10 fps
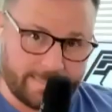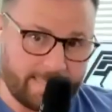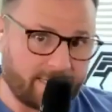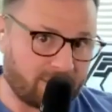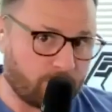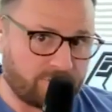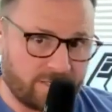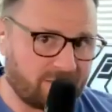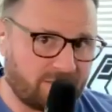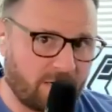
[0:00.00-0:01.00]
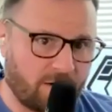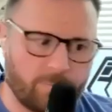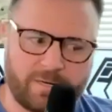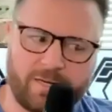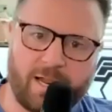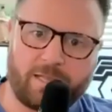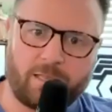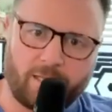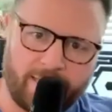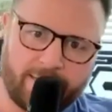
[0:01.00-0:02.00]
did it because it was necessary, but I did not
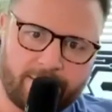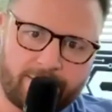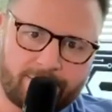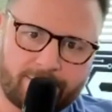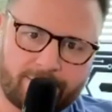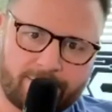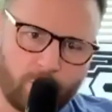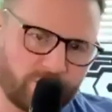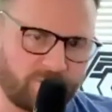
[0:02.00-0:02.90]
like it. It wasn't